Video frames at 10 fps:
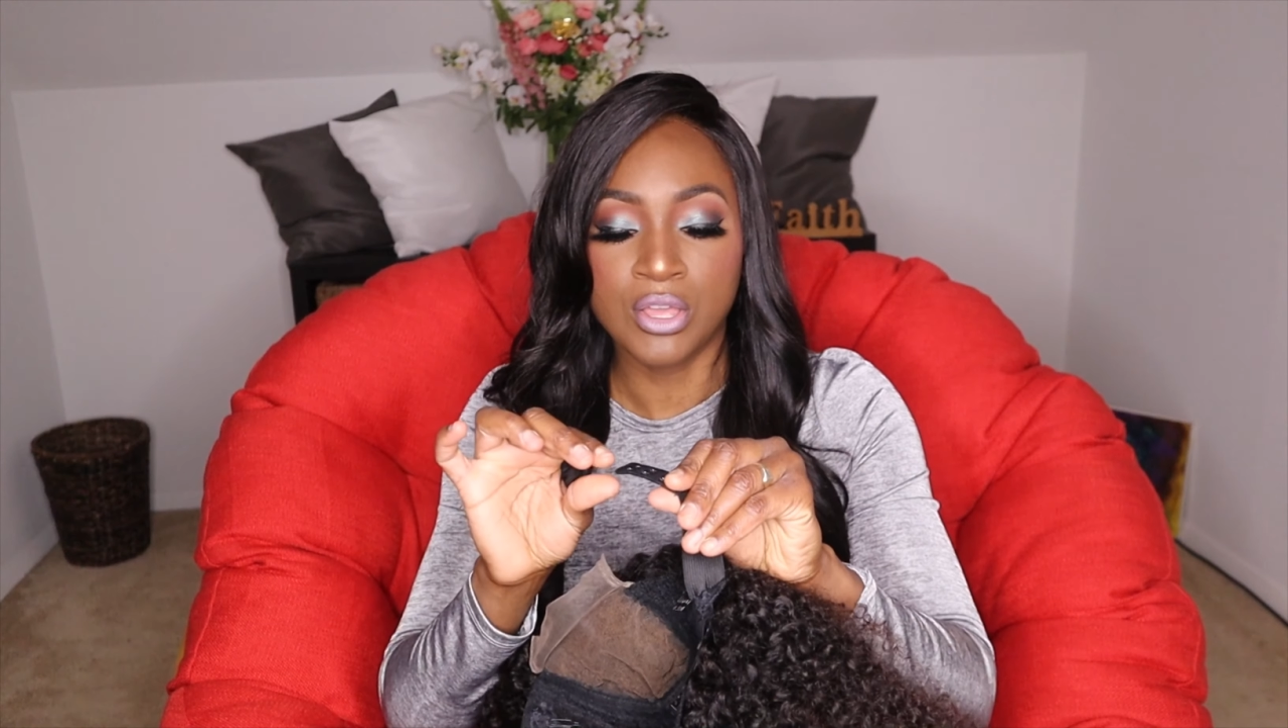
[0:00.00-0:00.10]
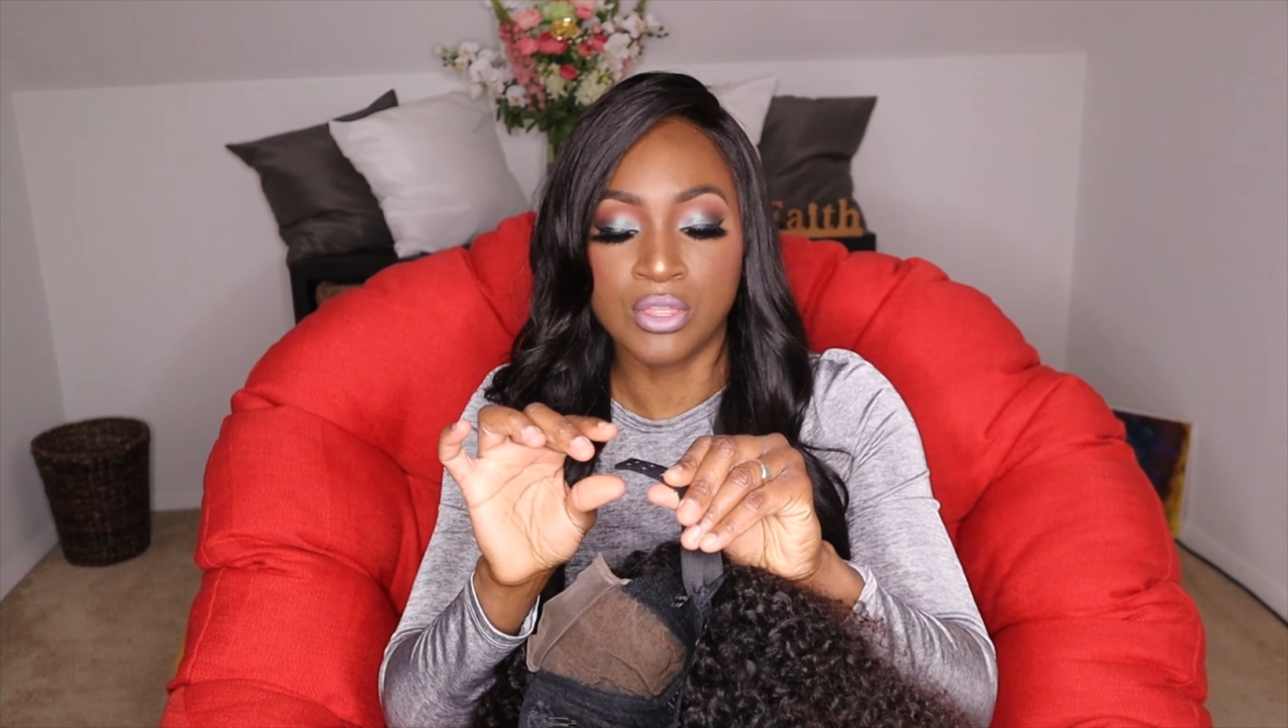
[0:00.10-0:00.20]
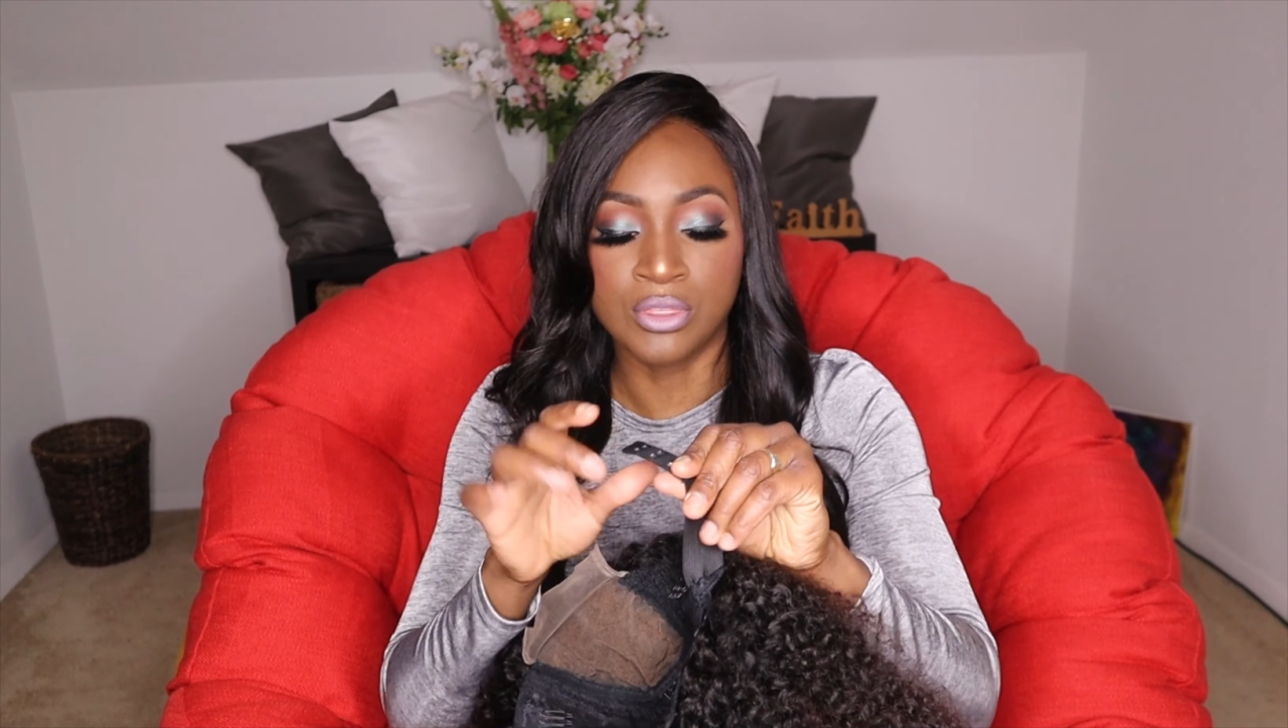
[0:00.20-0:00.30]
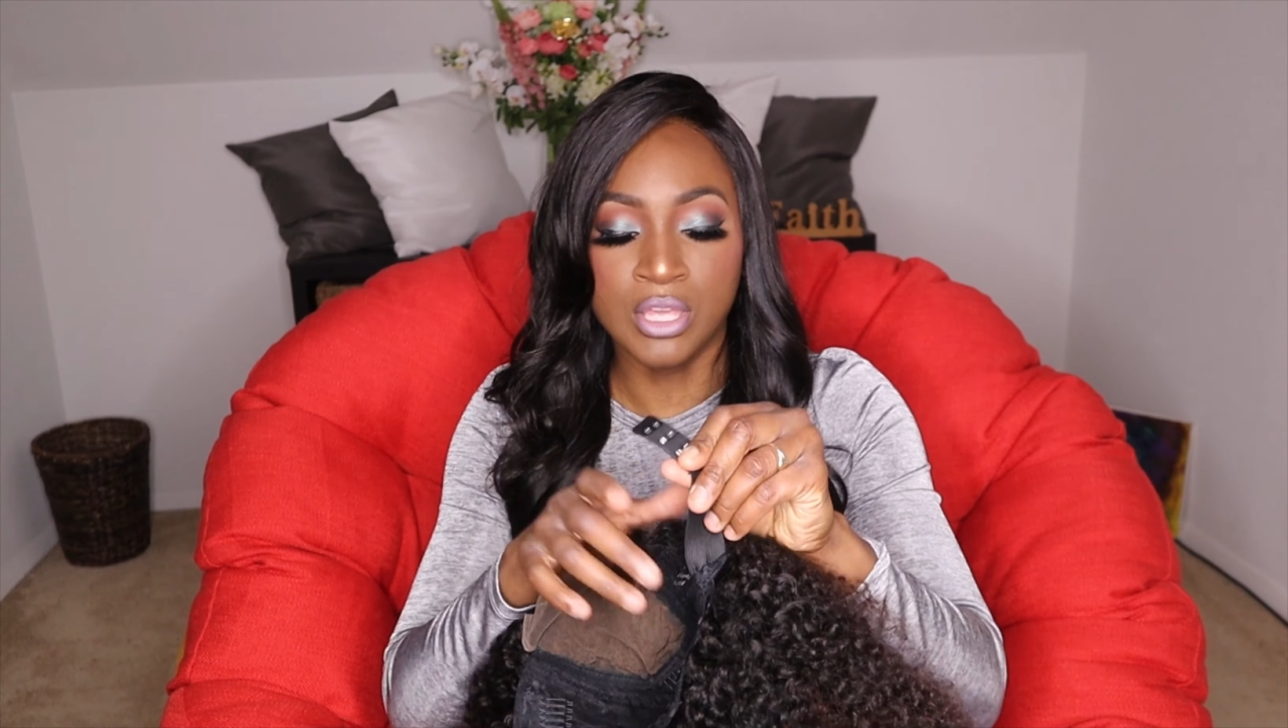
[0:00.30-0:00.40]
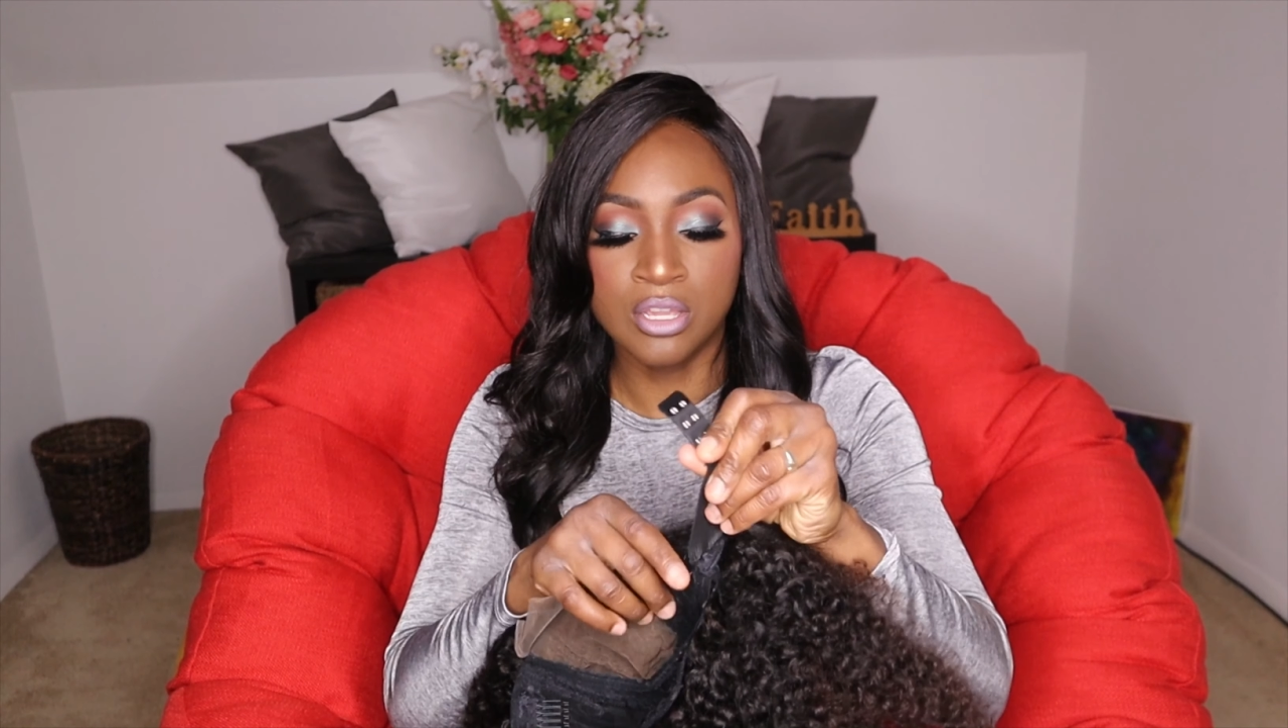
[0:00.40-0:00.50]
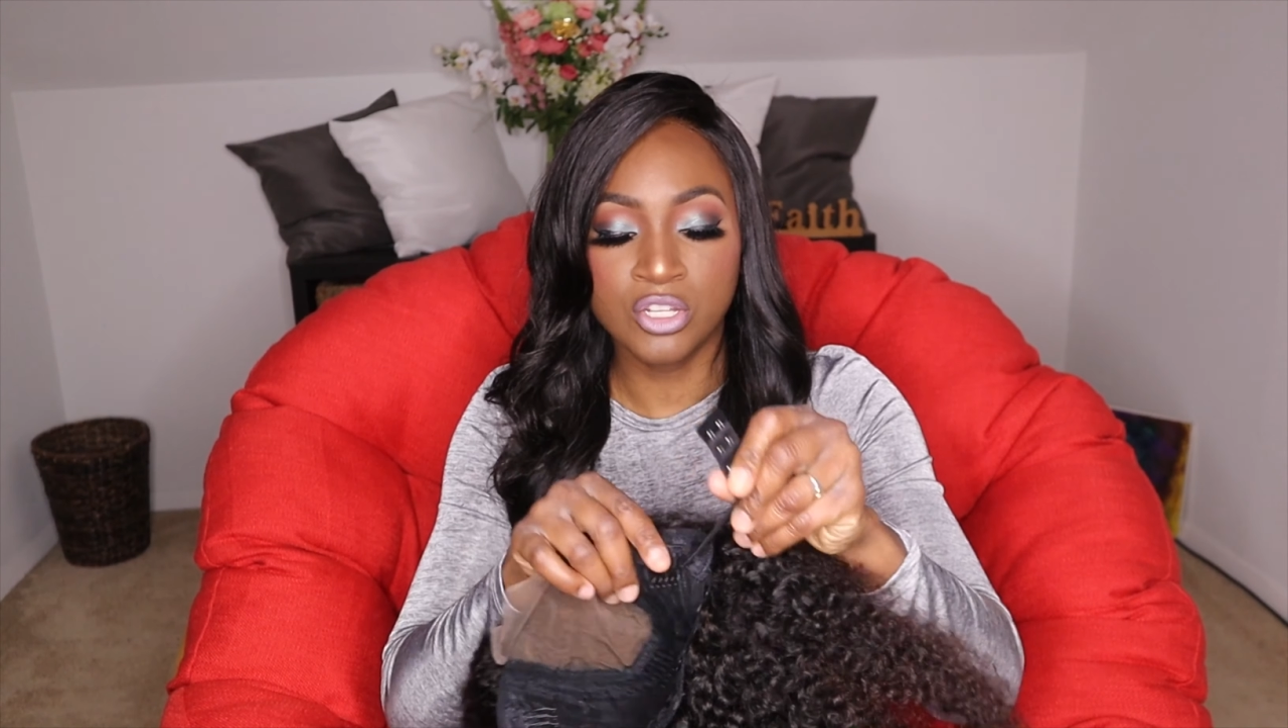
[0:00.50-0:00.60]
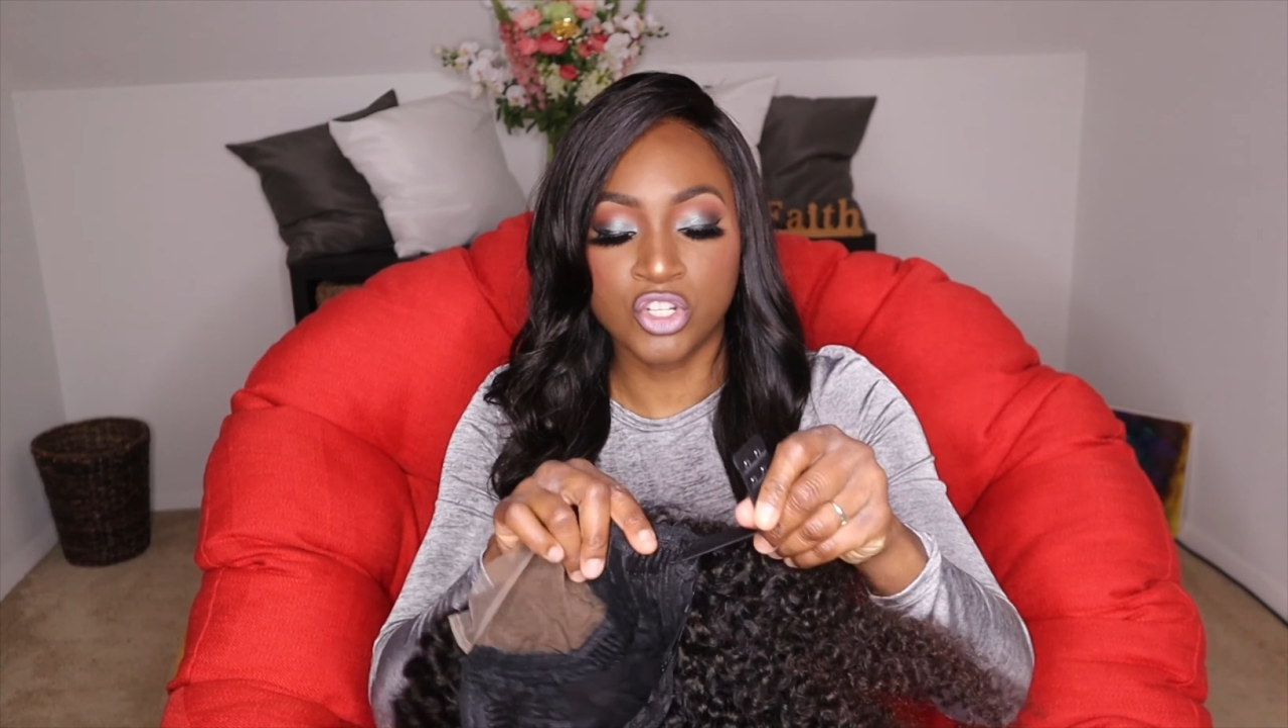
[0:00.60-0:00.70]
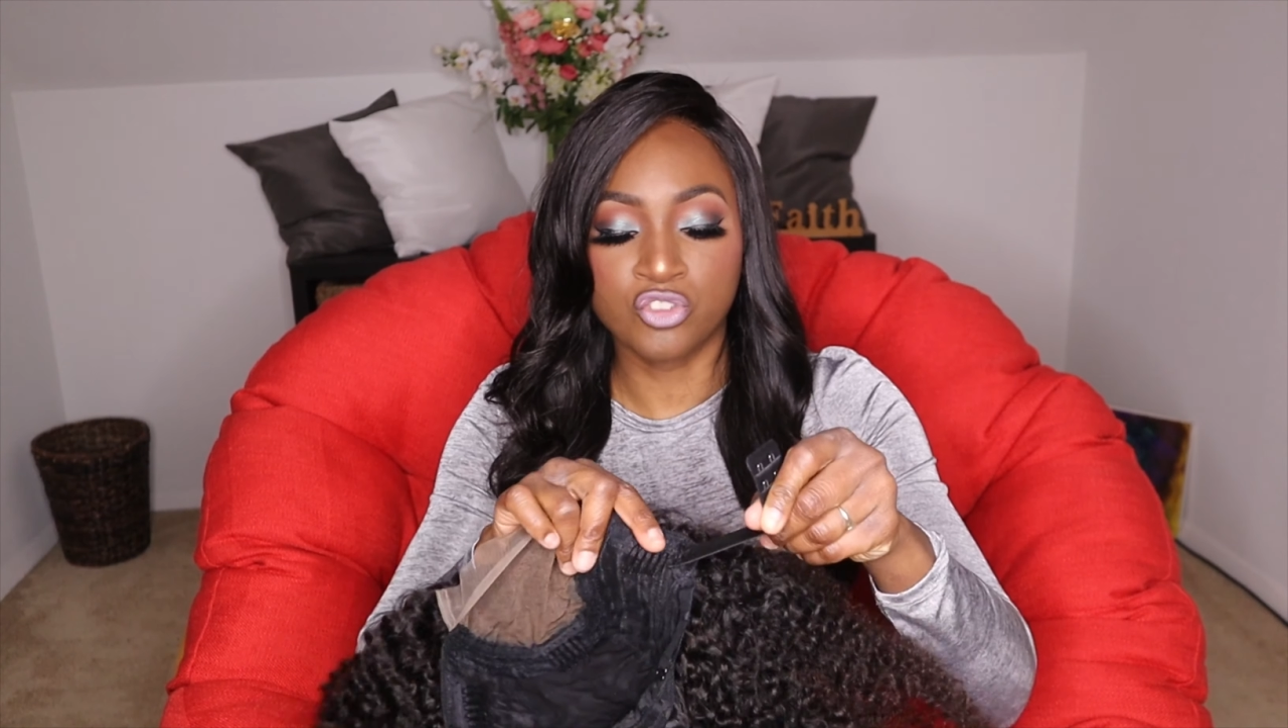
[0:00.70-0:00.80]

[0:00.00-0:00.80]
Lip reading: their